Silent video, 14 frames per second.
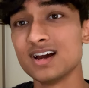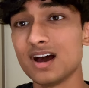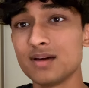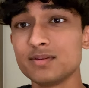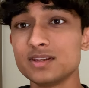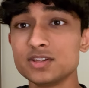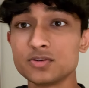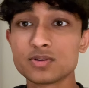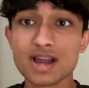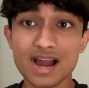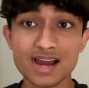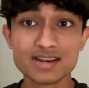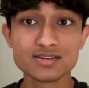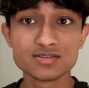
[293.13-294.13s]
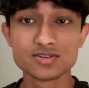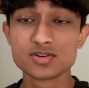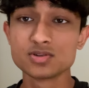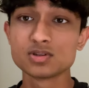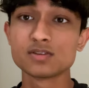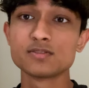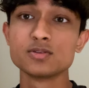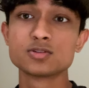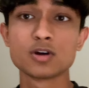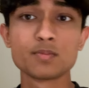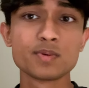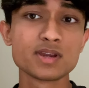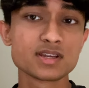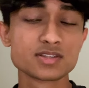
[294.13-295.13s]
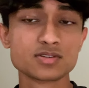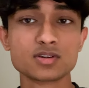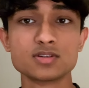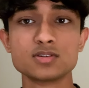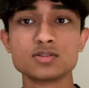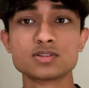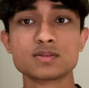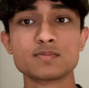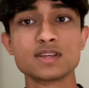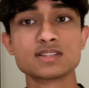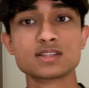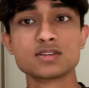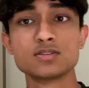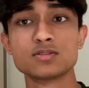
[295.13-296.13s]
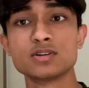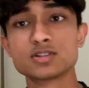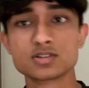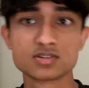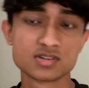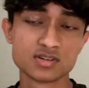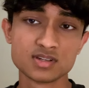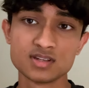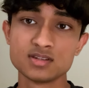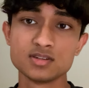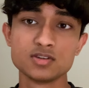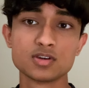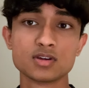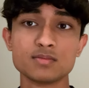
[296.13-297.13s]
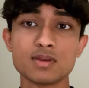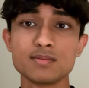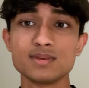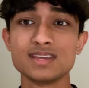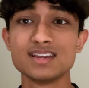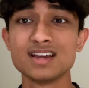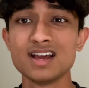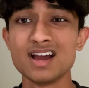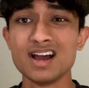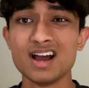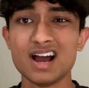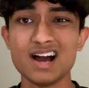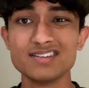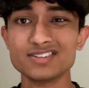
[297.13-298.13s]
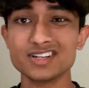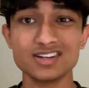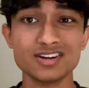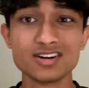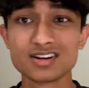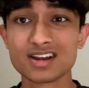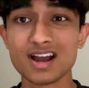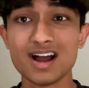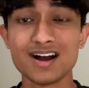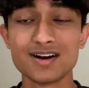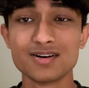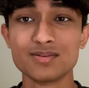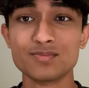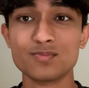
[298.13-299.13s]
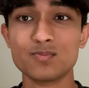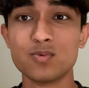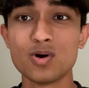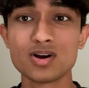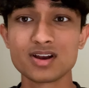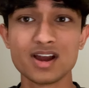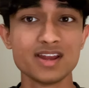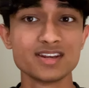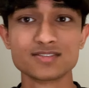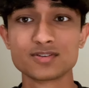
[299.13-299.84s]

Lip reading: I mean, you can do a few topics, you can do some things that you're interested in, you can maybe have a look at what kind of